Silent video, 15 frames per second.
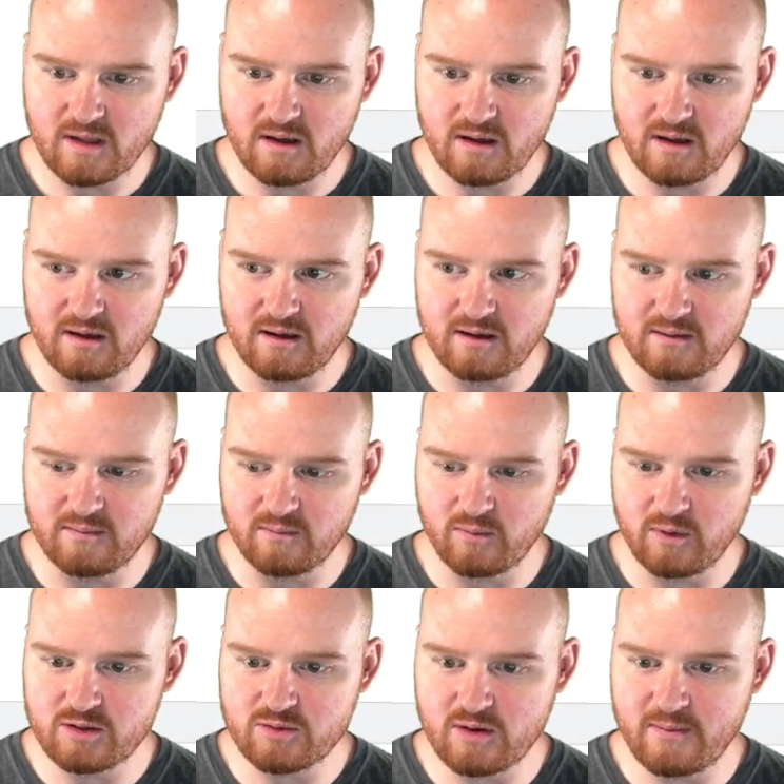Um,
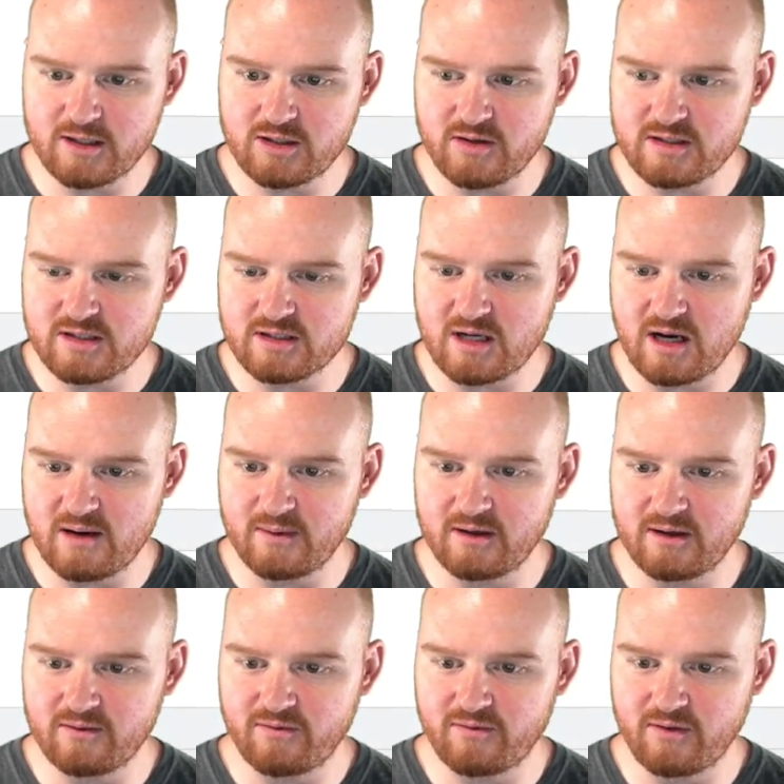we just wanna make sure this is
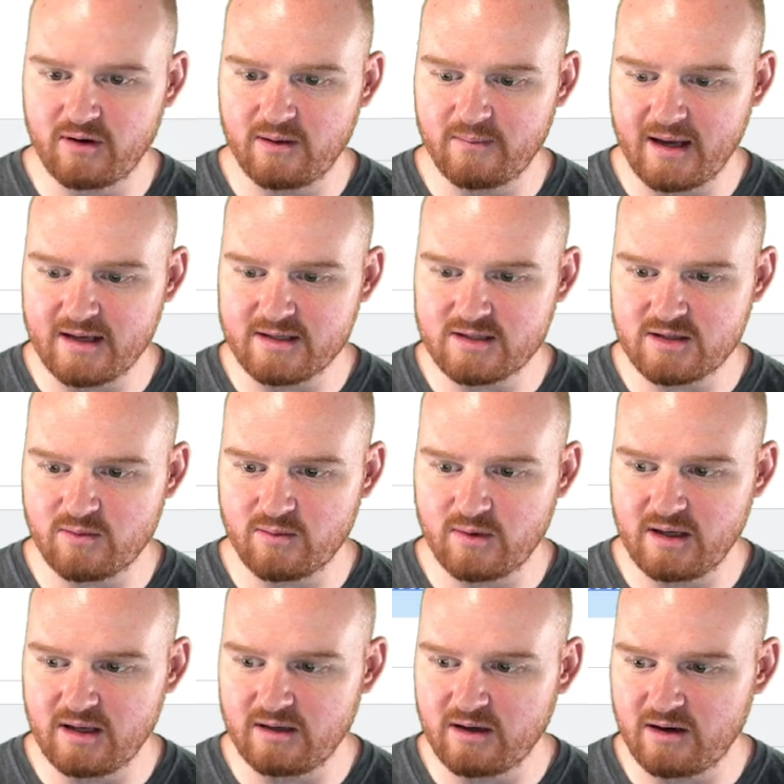coming from
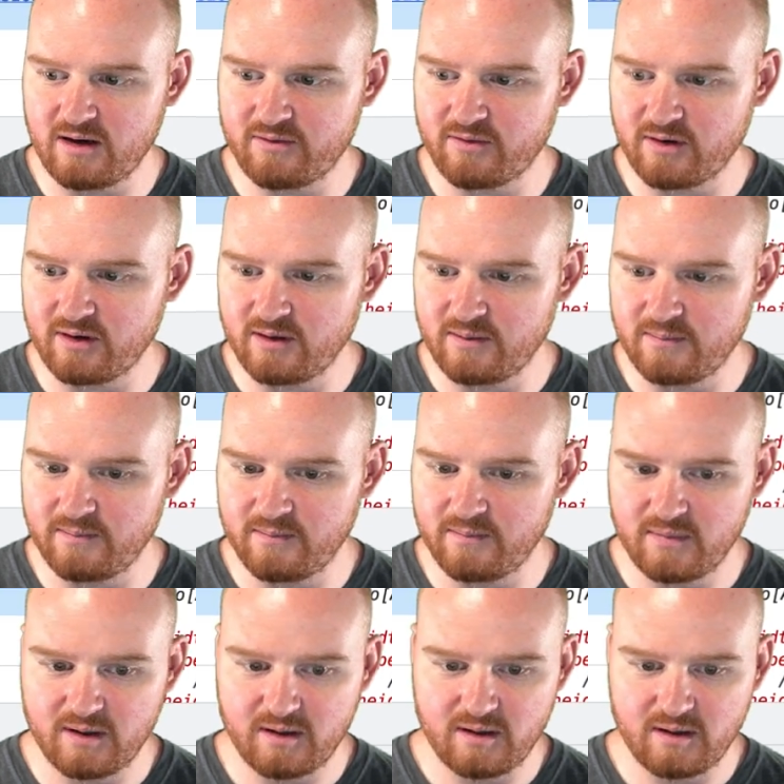S3 and not from,